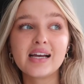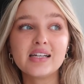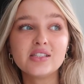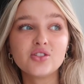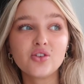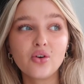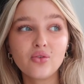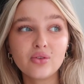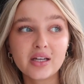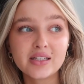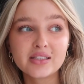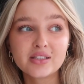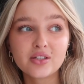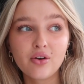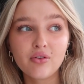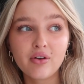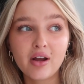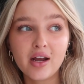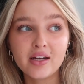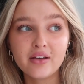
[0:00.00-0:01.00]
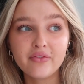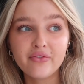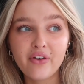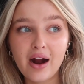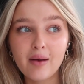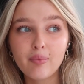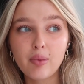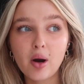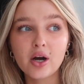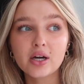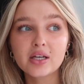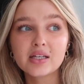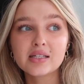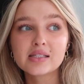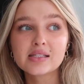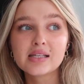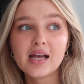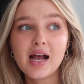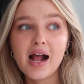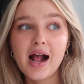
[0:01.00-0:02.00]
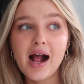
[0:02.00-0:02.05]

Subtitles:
I don't like to go to any frat parties.